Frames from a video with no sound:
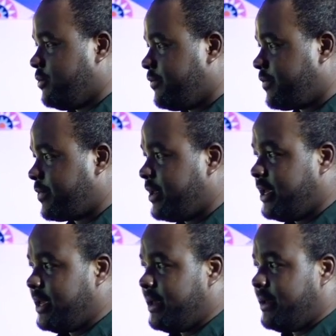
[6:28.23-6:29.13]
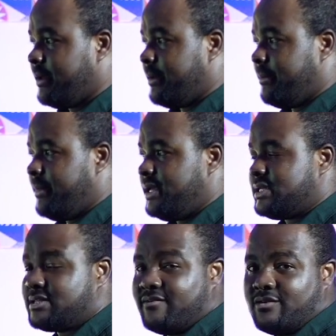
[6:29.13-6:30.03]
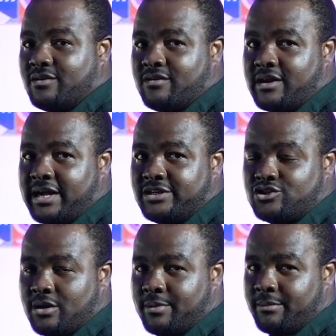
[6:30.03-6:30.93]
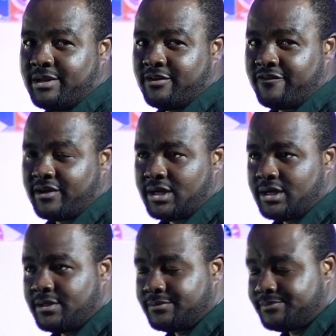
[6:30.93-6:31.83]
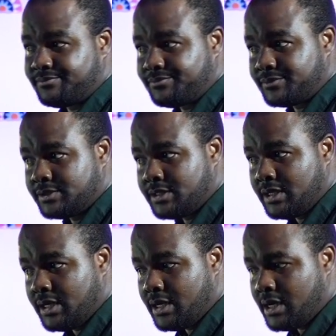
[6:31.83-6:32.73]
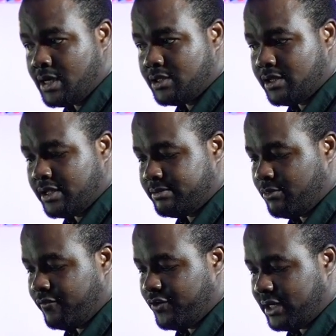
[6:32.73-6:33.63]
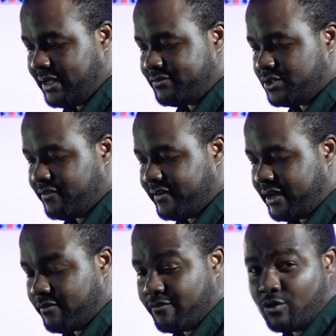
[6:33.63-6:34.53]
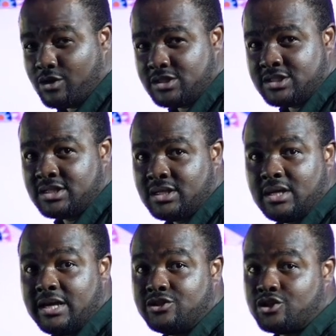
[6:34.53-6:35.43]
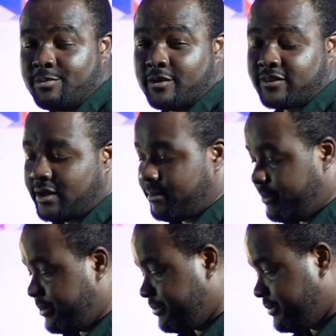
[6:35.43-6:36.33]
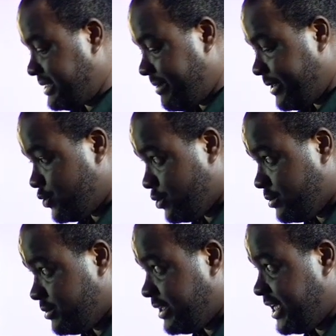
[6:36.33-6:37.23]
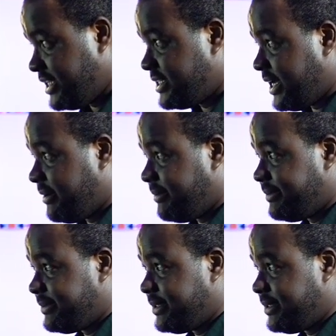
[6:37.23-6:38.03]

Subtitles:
major 7 on the right, drop your middle finger and move your left to the 5, of course, and drop your thumb semitone each time.